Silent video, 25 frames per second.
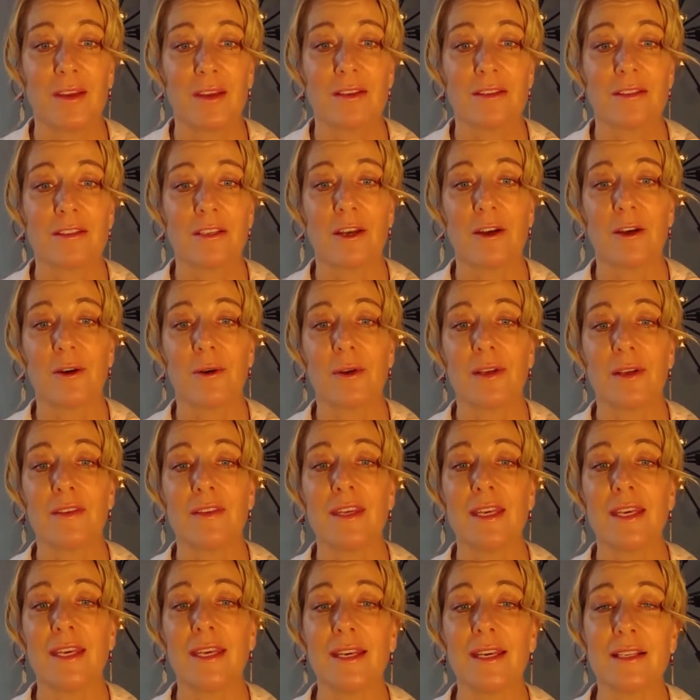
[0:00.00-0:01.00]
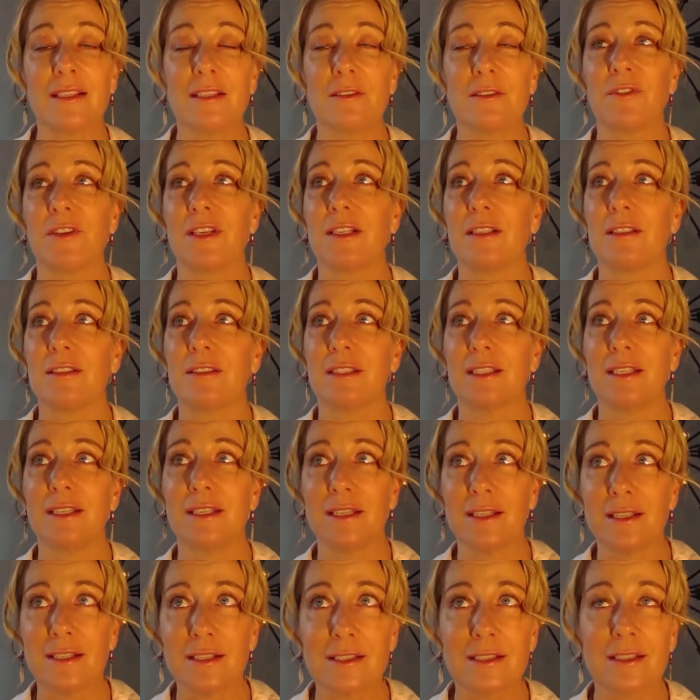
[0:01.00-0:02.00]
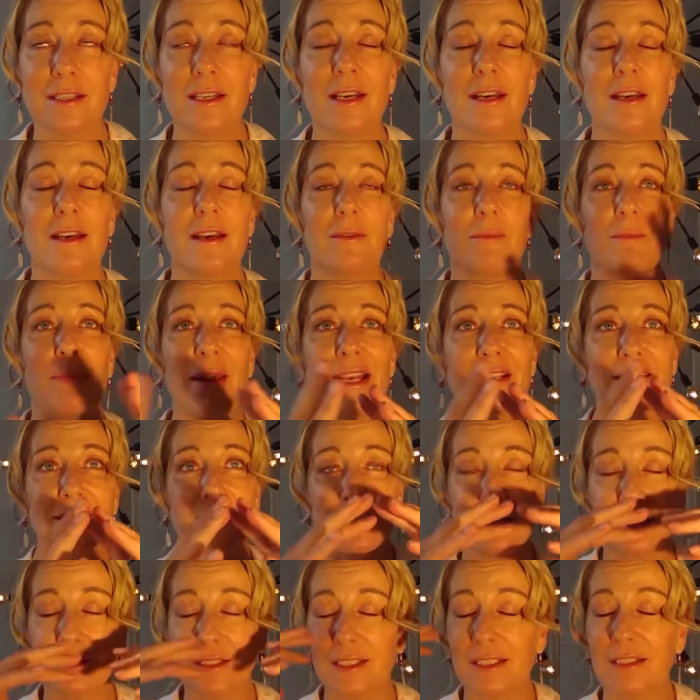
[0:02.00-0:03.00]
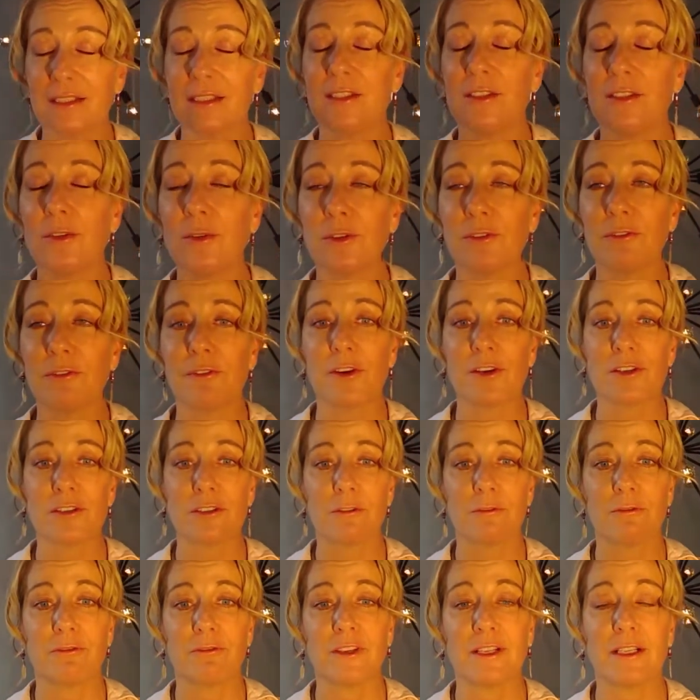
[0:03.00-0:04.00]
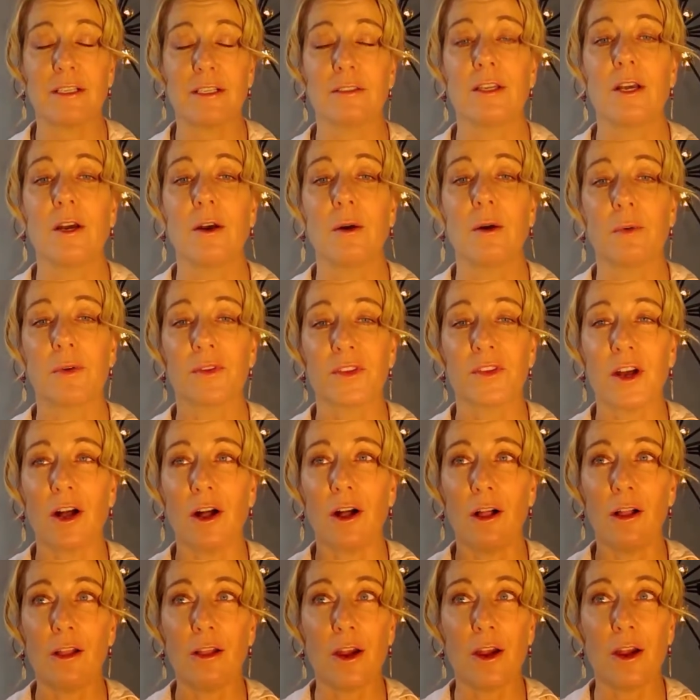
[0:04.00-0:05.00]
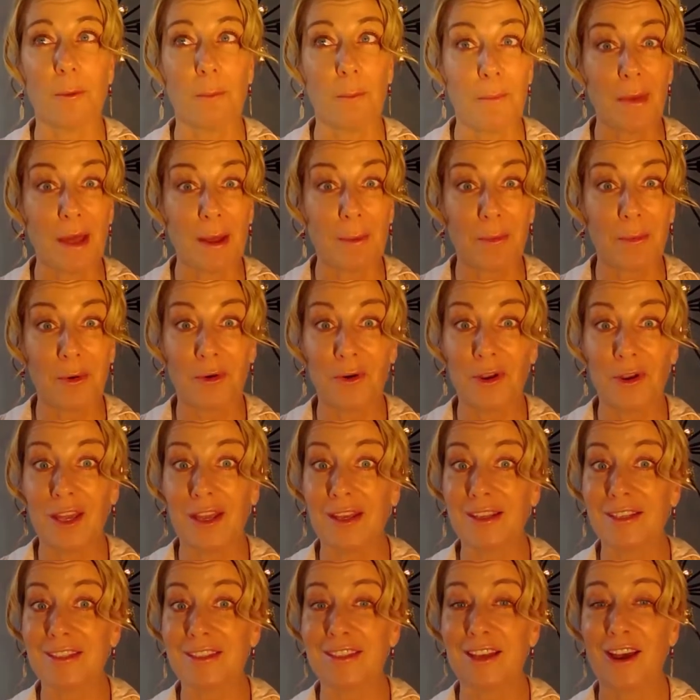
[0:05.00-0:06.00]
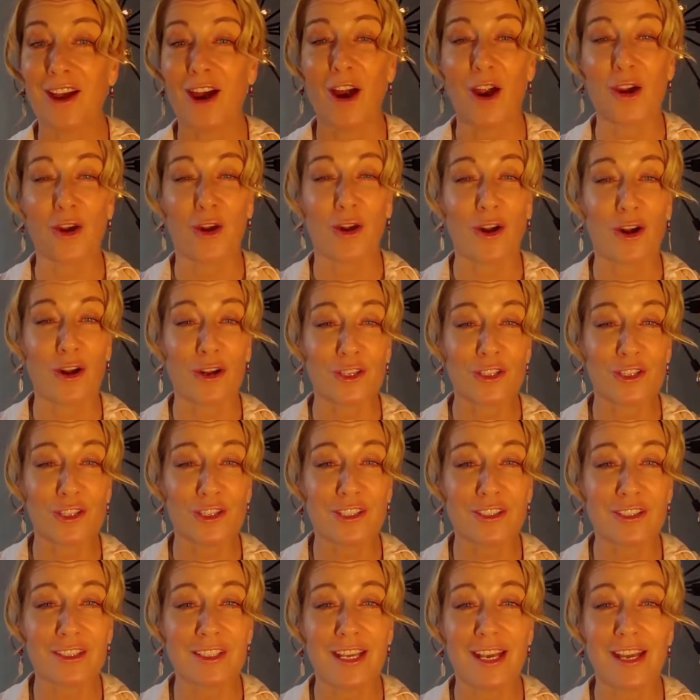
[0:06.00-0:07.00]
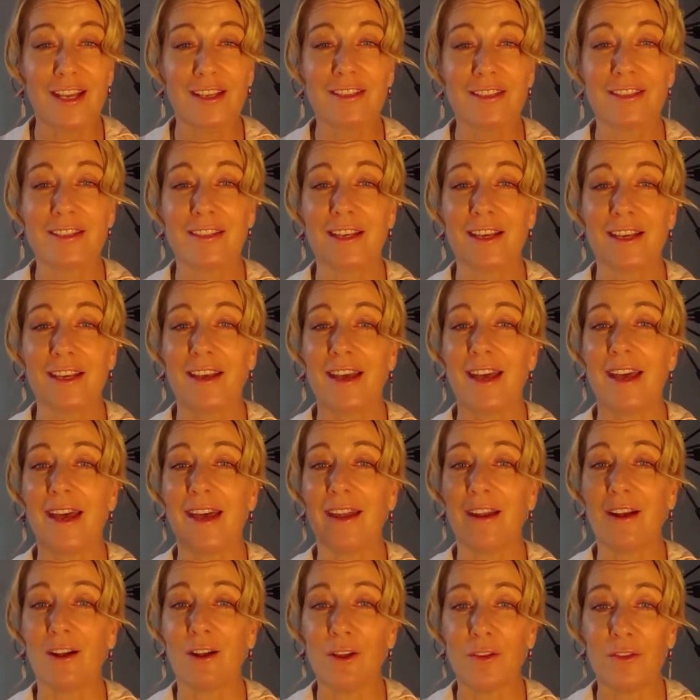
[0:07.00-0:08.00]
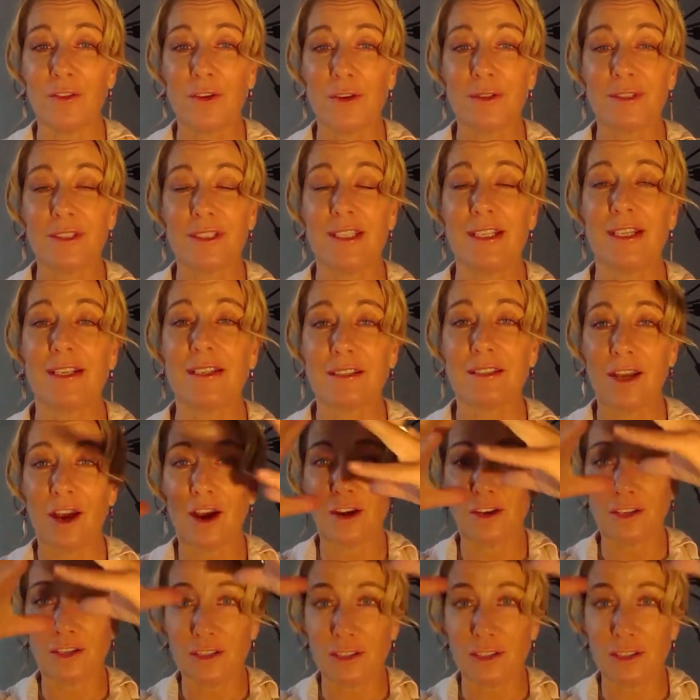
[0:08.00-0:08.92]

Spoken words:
So the Higgs field is basically the universal field with all our memories, our consciousness, and all those things are